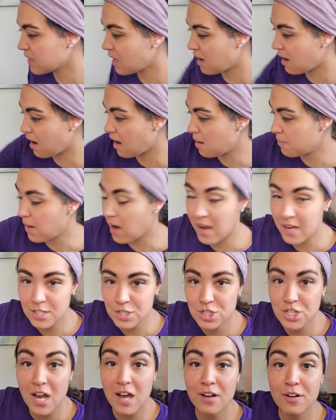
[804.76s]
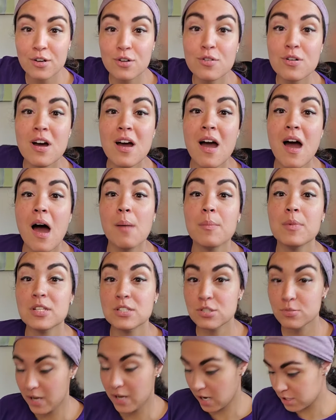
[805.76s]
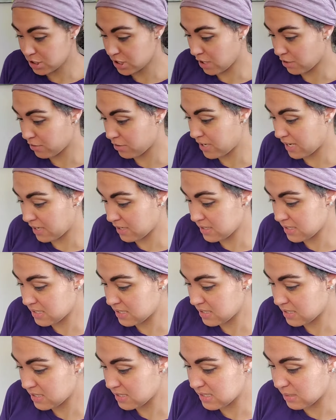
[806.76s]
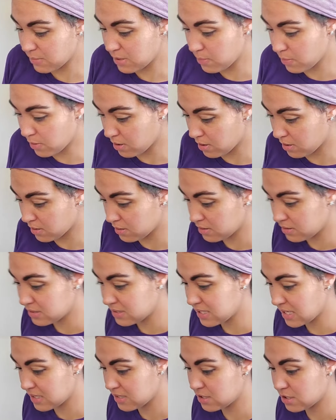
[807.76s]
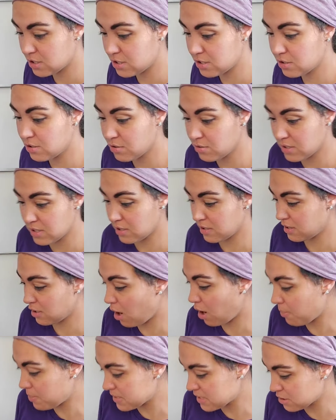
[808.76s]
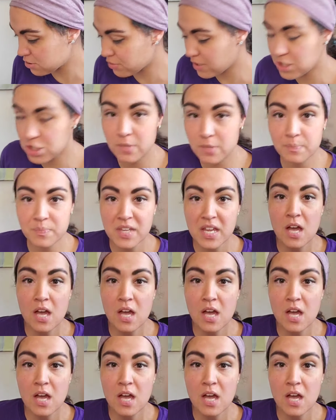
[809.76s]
eyeshadow. I'm gonna do my eyeshadow next. Some people tend to do it in the opposite direction.